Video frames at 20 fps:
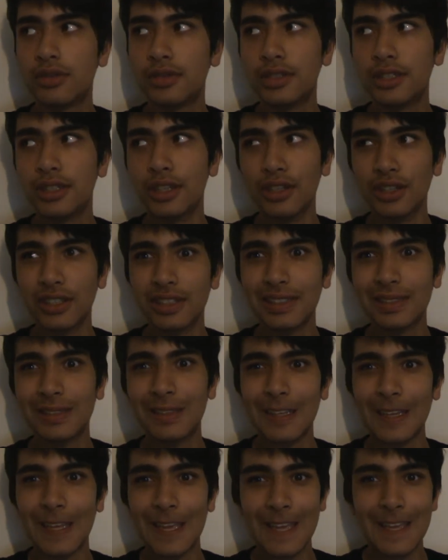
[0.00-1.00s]
just
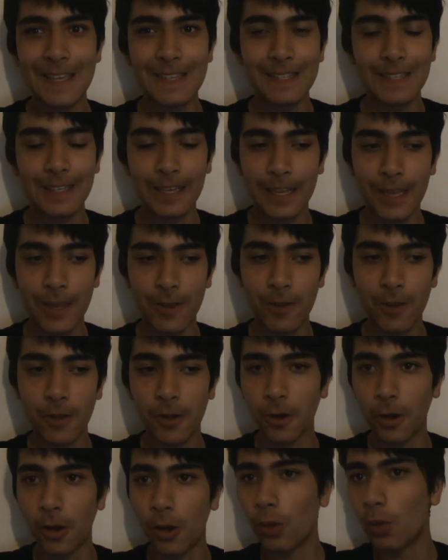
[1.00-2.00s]
easily
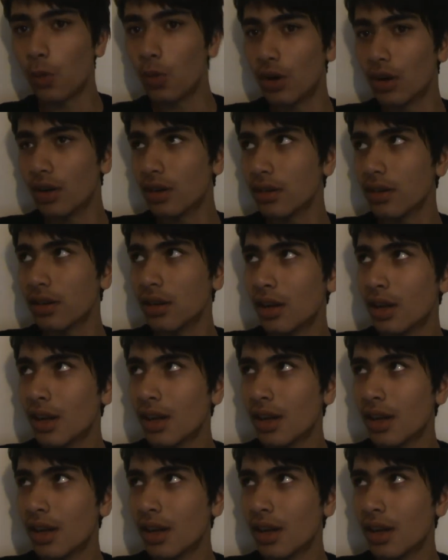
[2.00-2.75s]
got one.